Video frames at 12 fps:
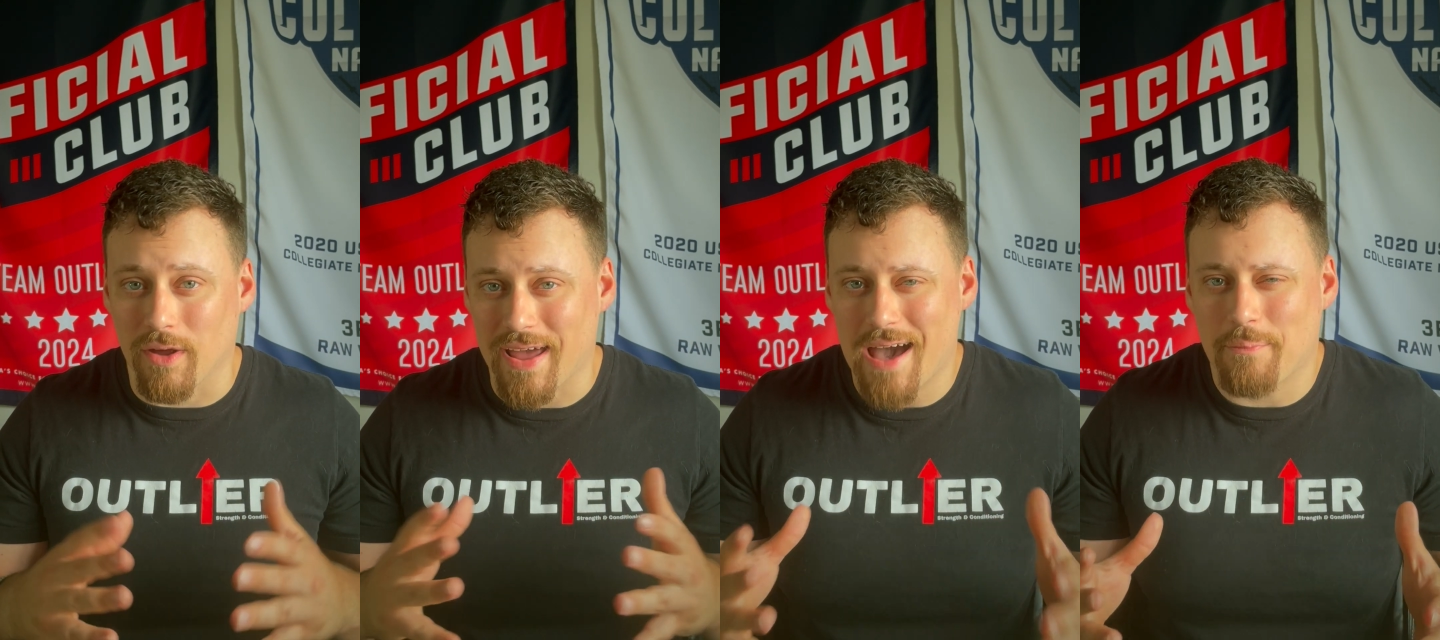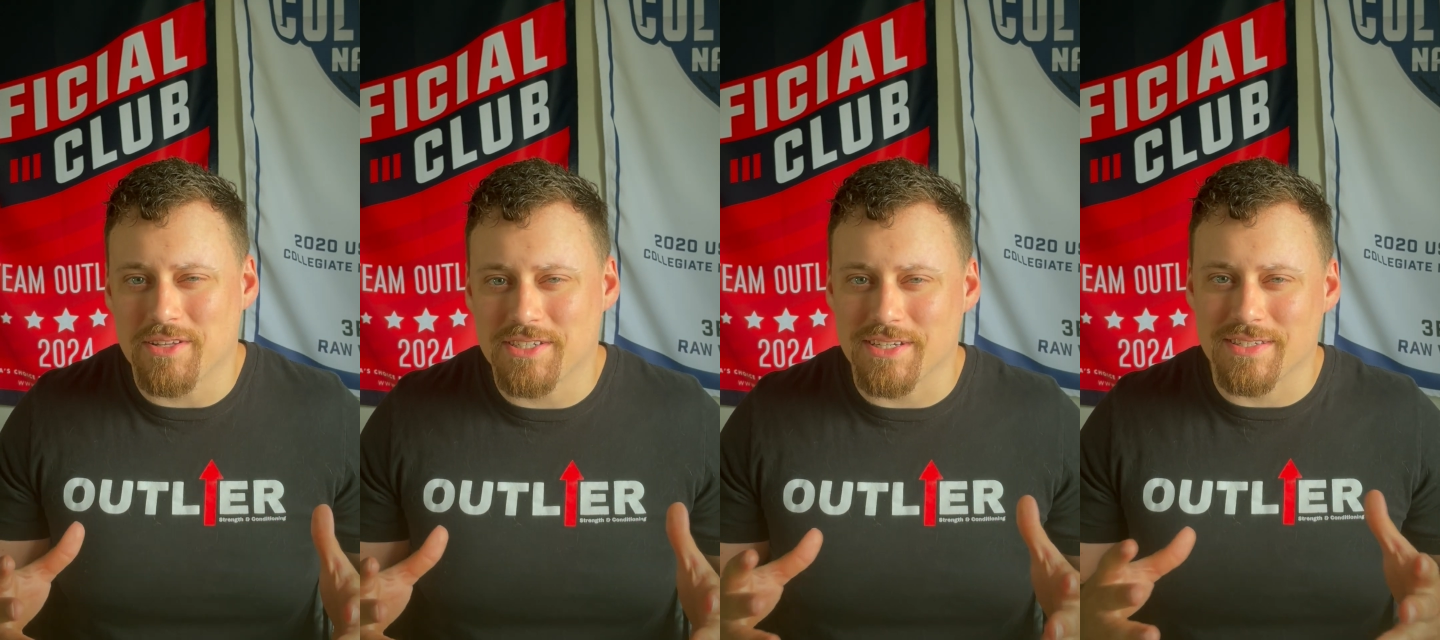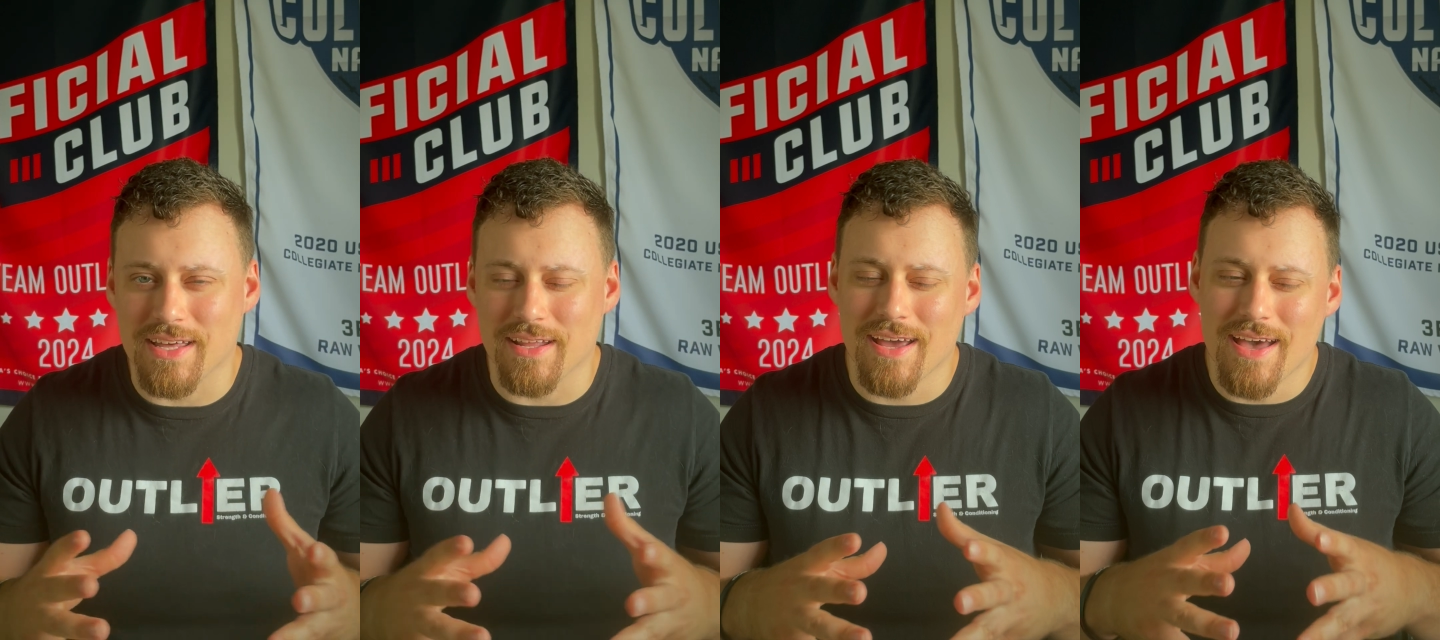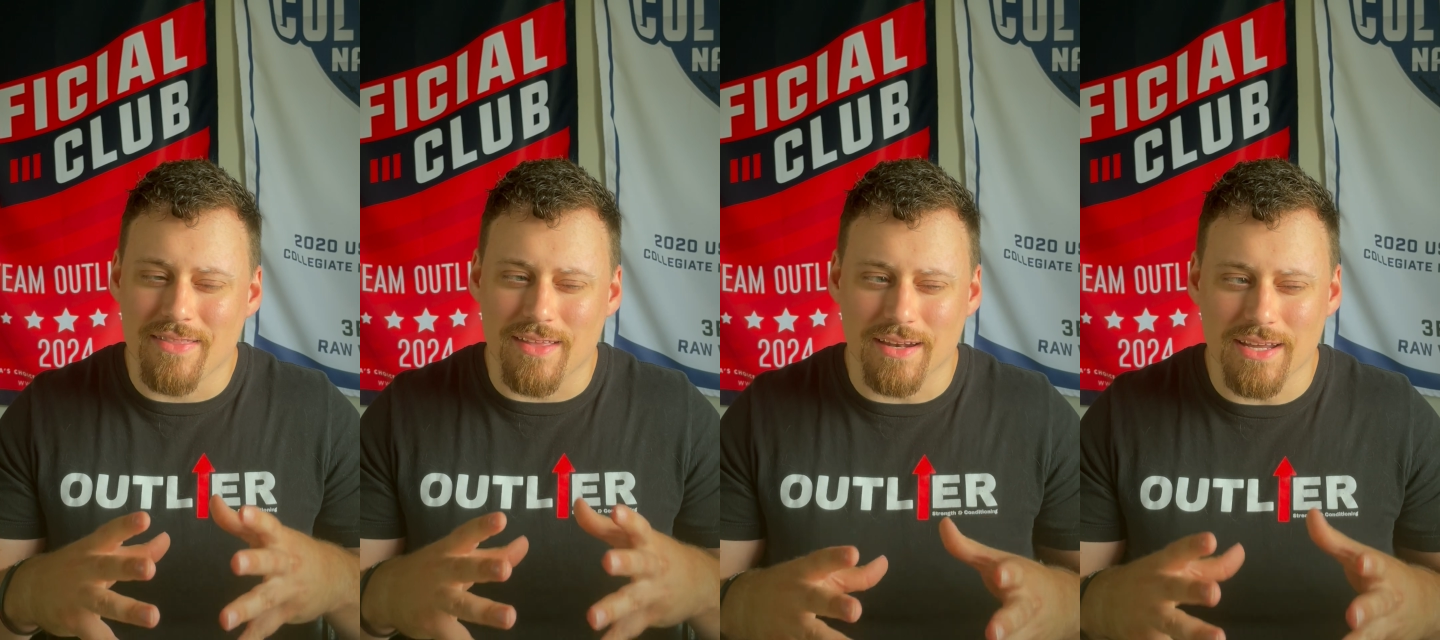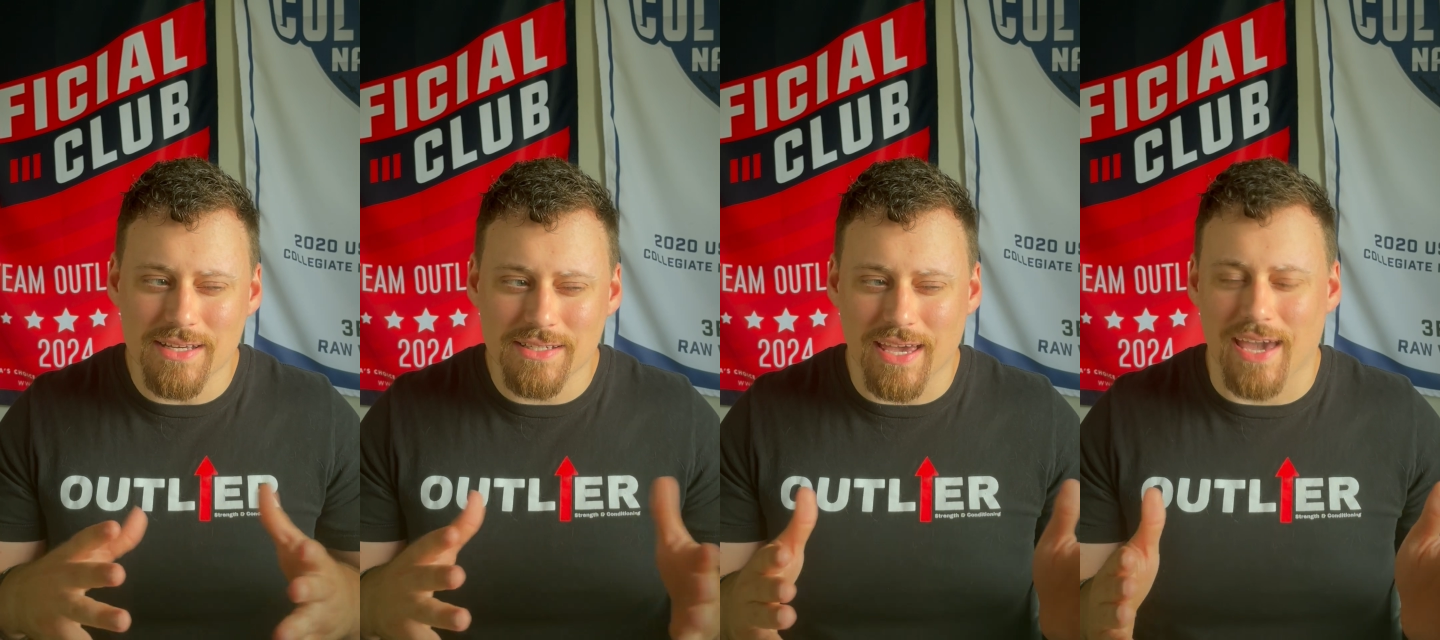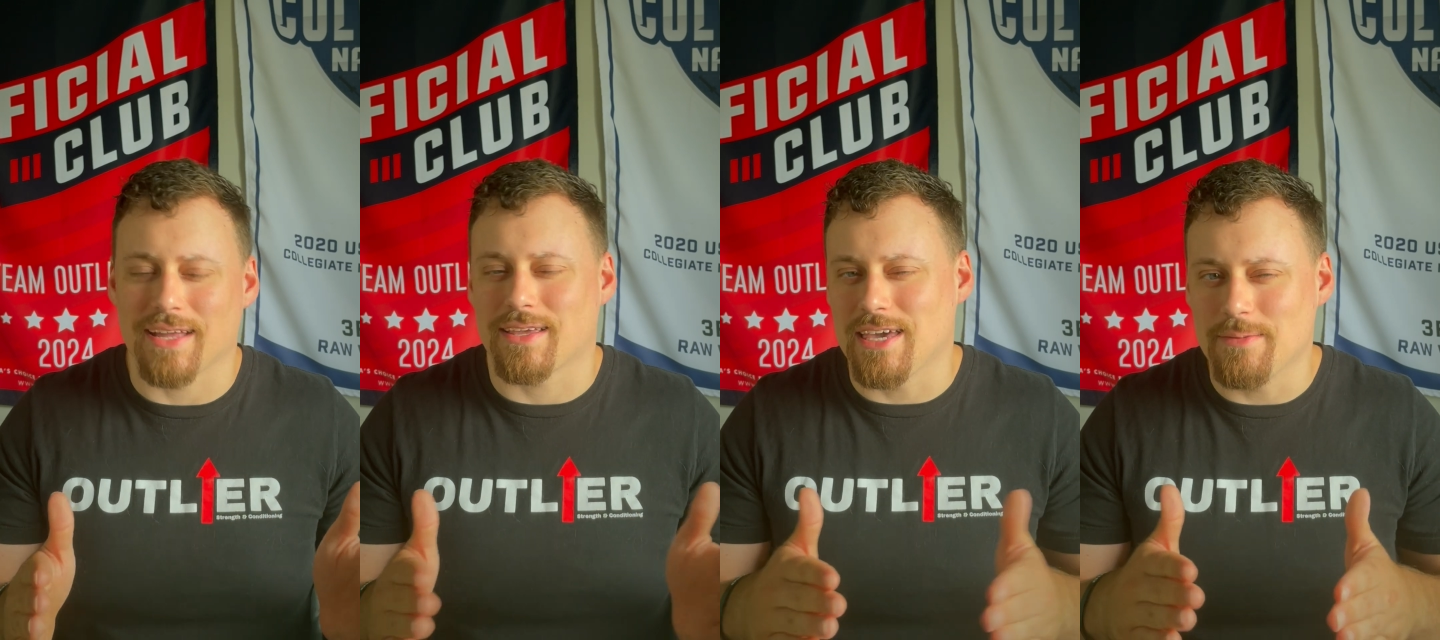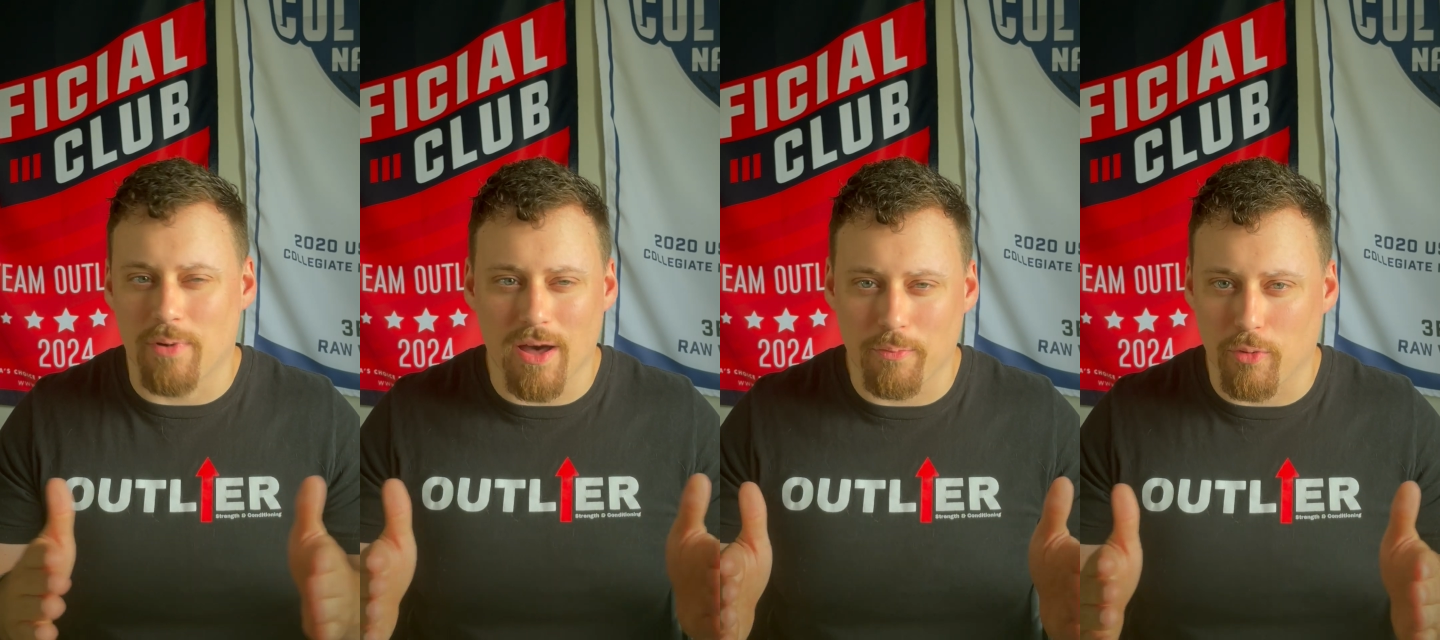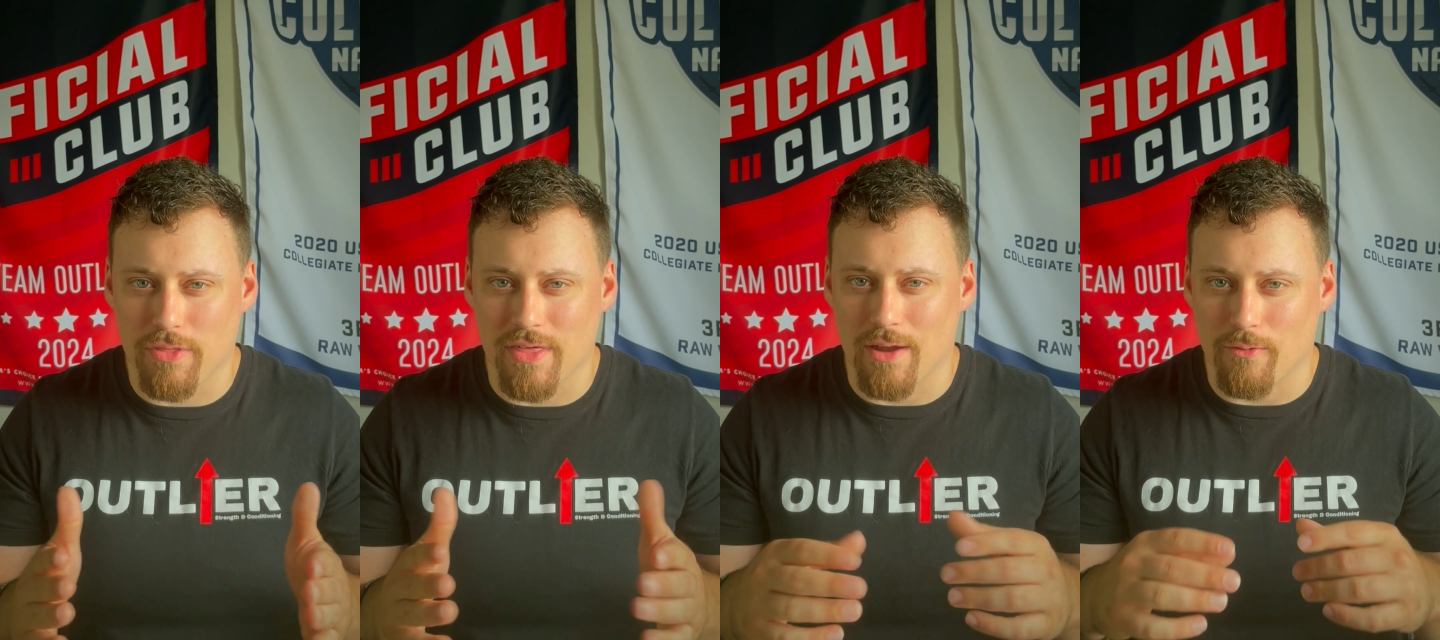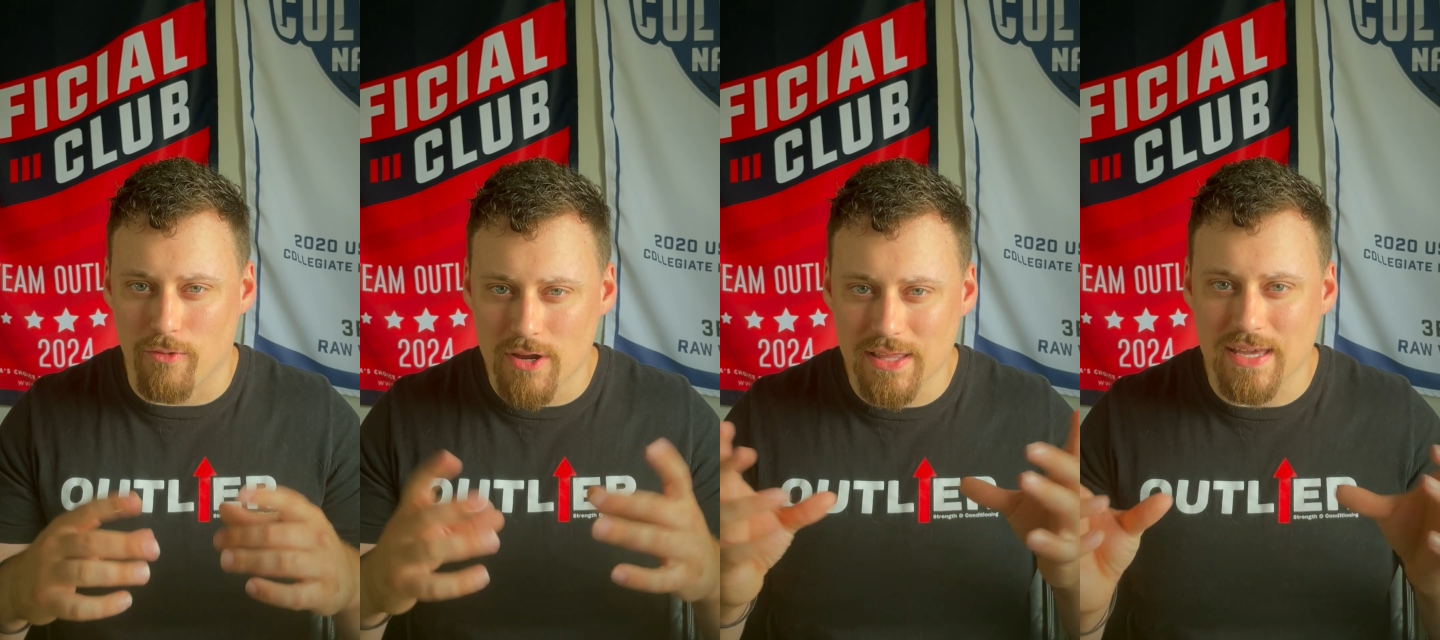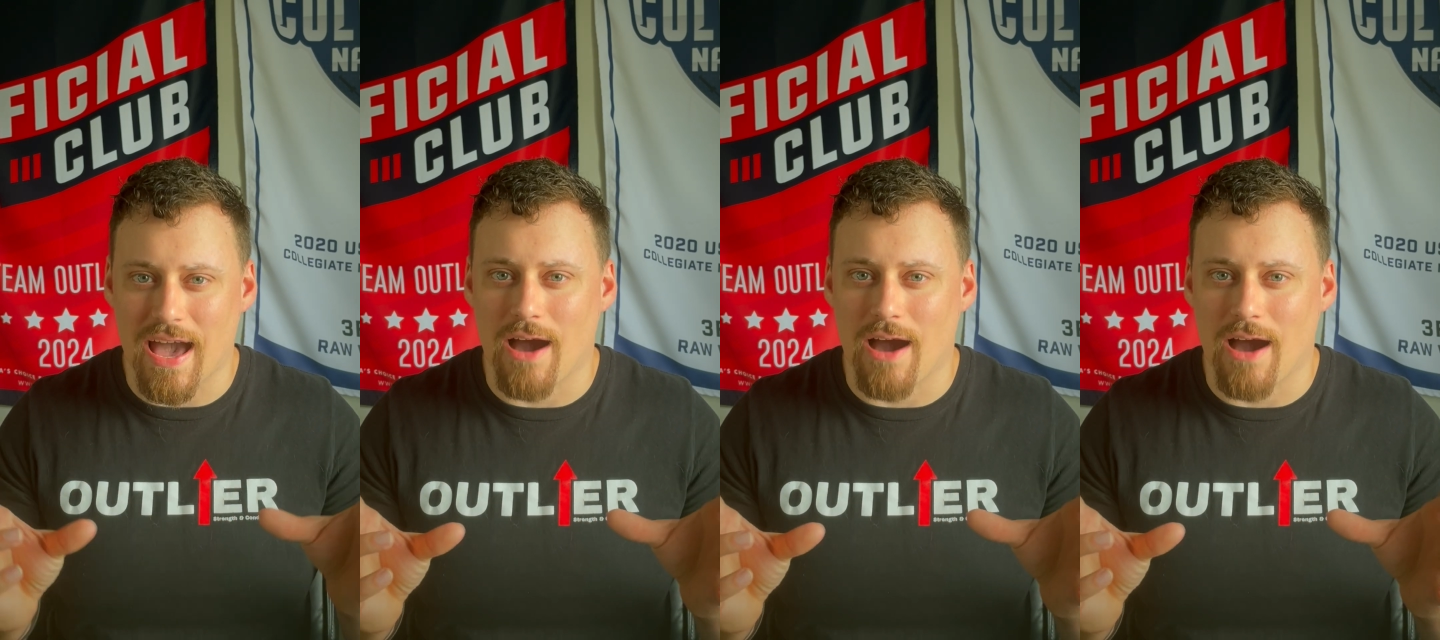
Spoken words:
What happens is then the knees can't keep up with that really